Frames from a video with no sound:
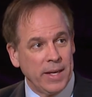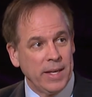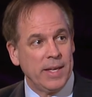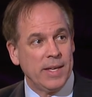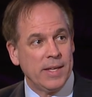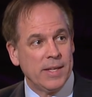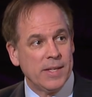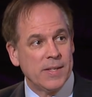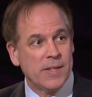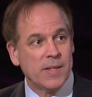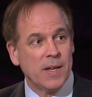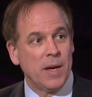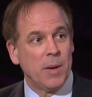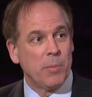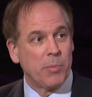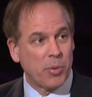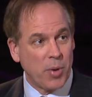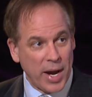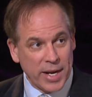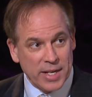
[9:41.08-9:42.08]
is
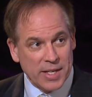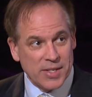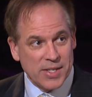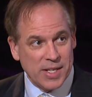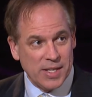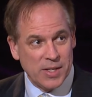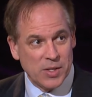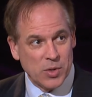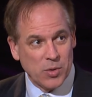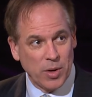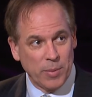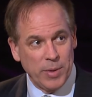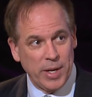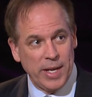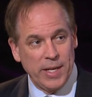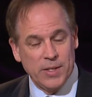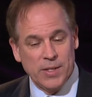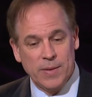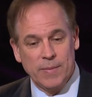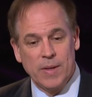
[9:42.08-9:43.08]
pregnancy
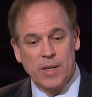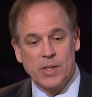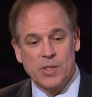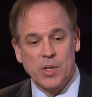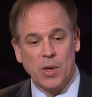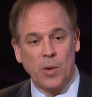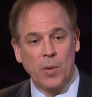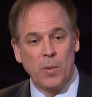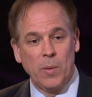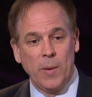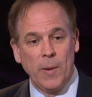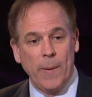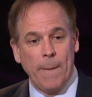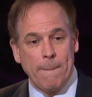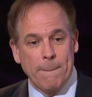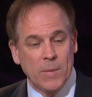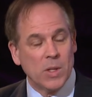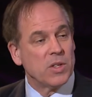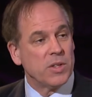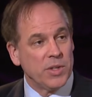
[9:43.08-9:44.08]
discrimination. So
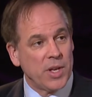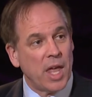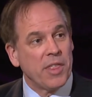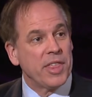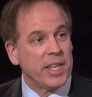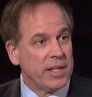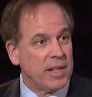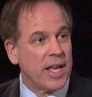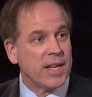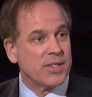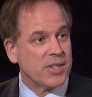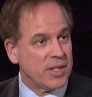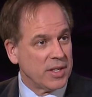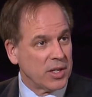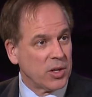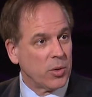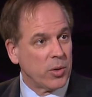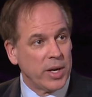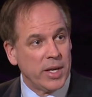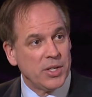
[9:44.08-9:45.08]
it's nothing less than
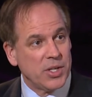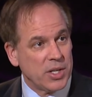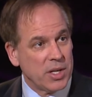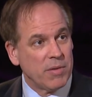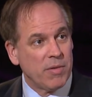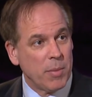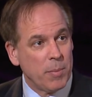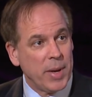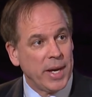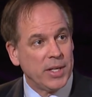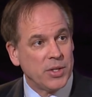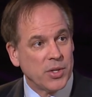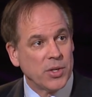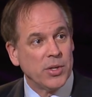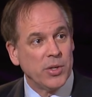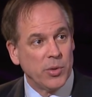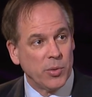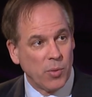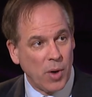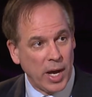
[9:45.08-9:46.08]
the creation of a major
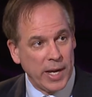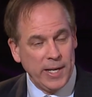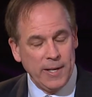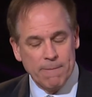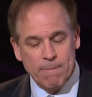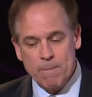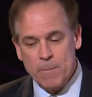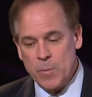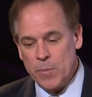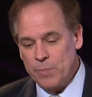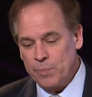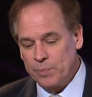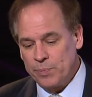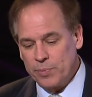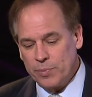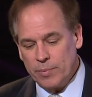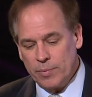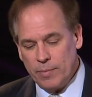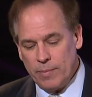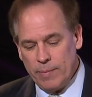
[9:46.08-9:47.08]
new right.
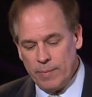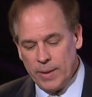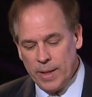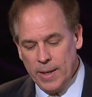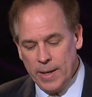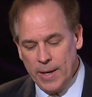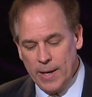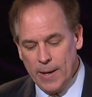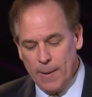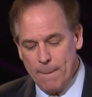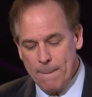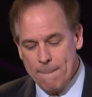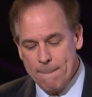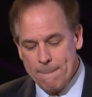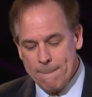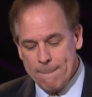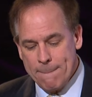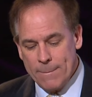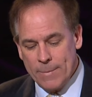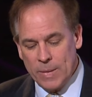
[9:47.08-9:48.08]
Um,
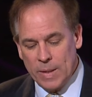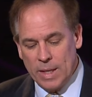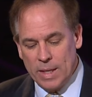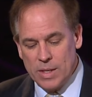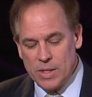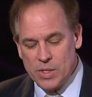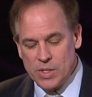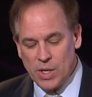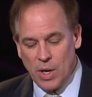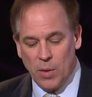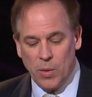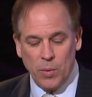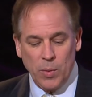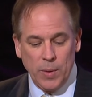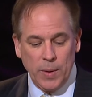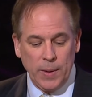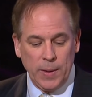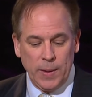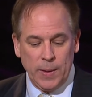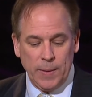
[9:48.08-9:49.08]
so,
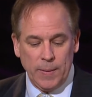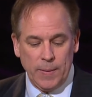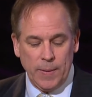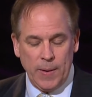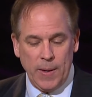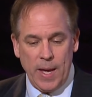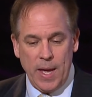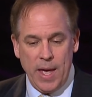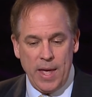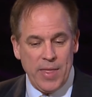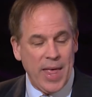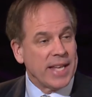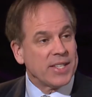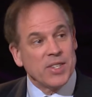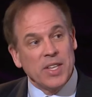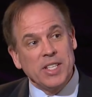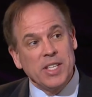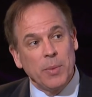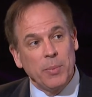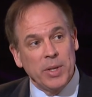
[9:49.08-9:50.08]
and
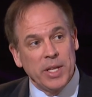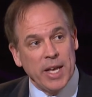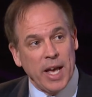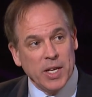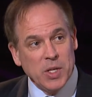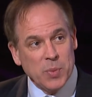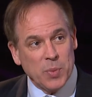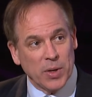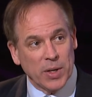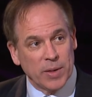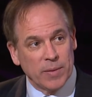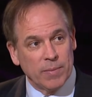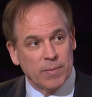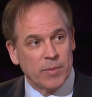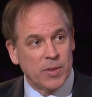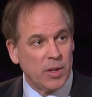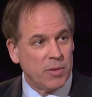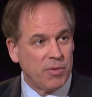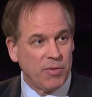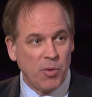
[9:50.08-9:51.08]
that's the tip of the iceberg
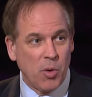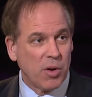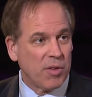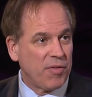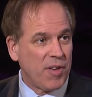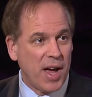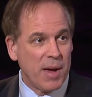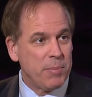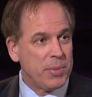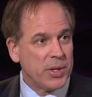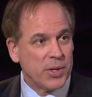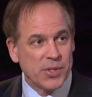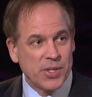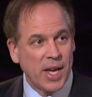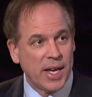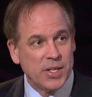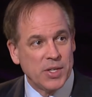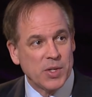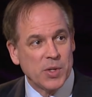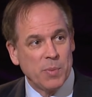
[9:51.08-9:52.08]
the four or five bills
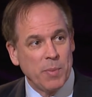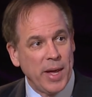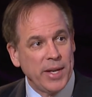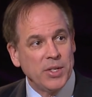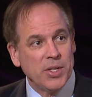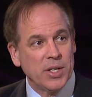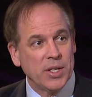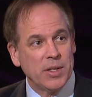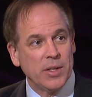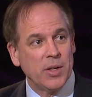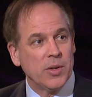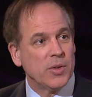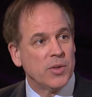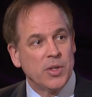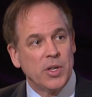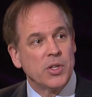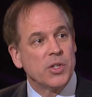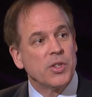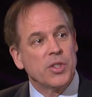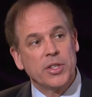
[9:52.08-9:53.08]
I just mentioned, there's,
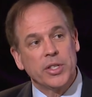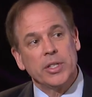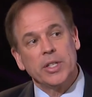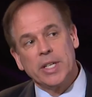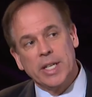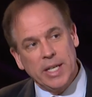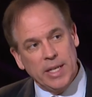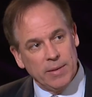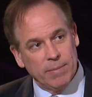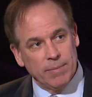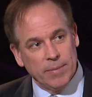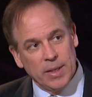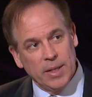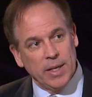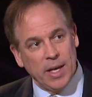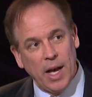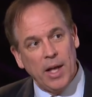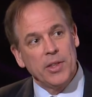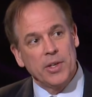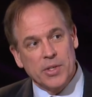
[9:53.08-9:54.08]
there's 30 mm
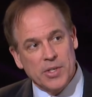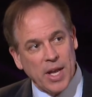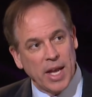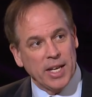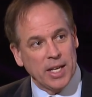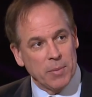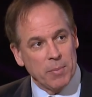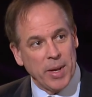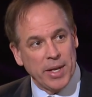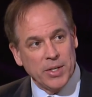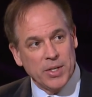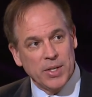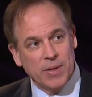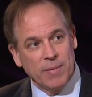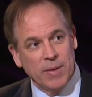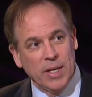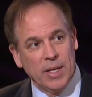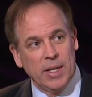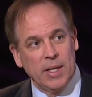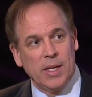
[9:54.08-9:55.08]
-hmm. others I can mention.
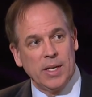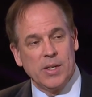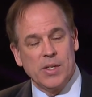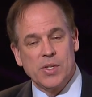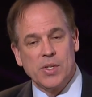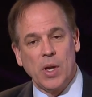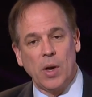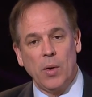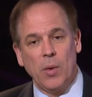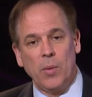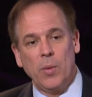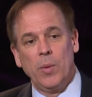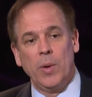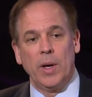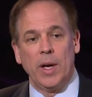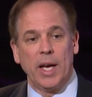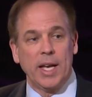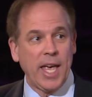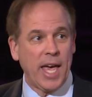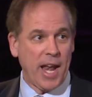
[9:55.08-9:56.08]
So
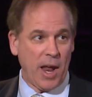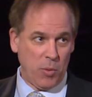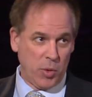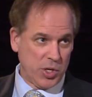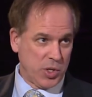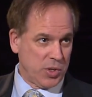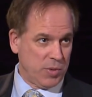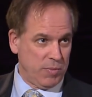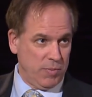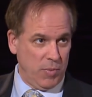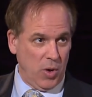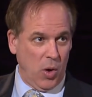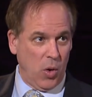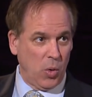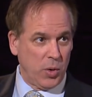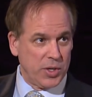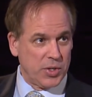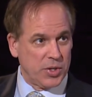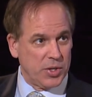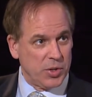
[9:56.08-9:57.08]
again, I wish
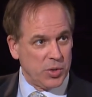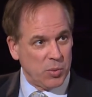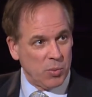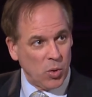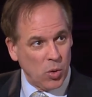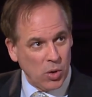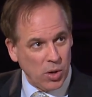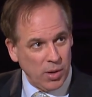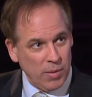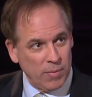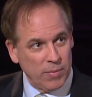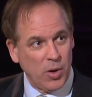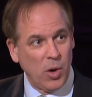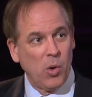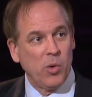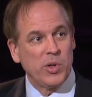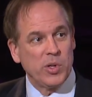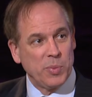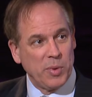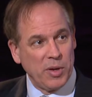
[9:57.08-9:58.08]
always to do more,
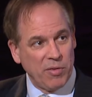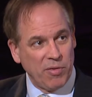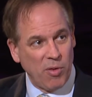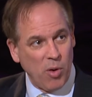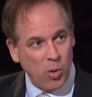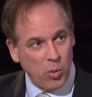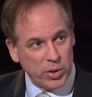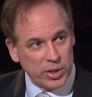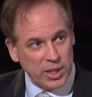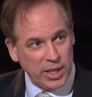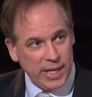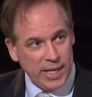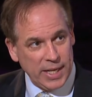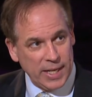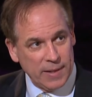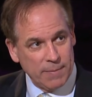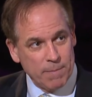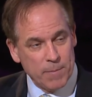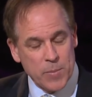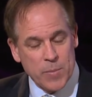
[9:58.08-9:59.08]
always be forward
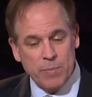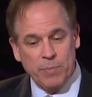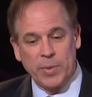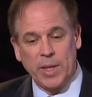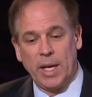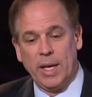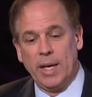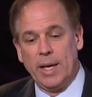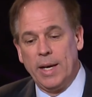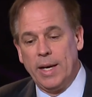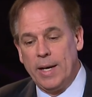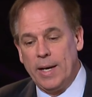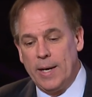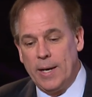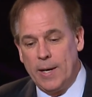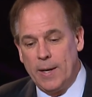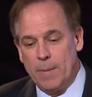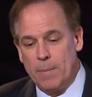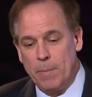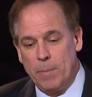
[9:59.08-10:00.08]
leaning. Uh,
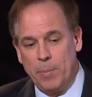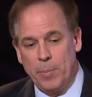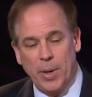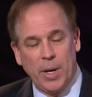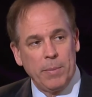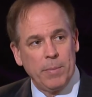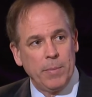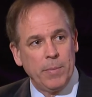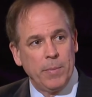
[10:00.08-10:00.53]
but um, you and I have